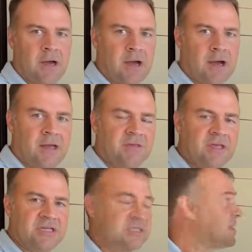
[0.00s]
in
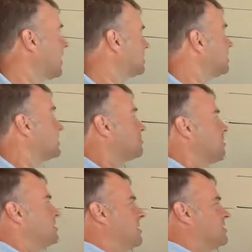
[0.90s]
these states, in these
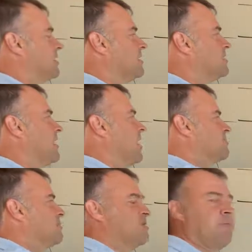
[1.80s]
swing states at least, has
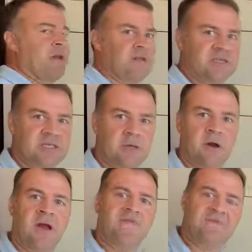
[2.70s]
been spent this
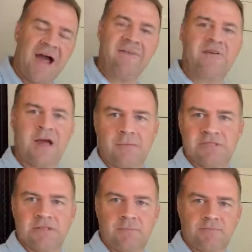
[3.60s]
year 5
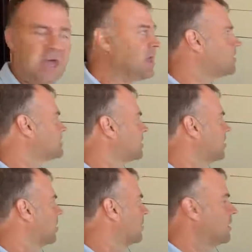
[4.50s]
times 8 years
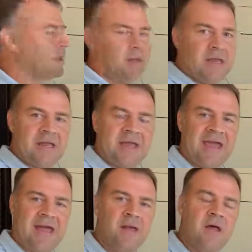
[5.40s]
ago. And
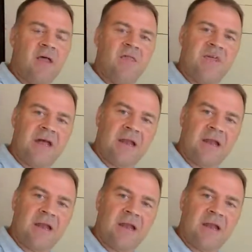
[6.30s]
again, the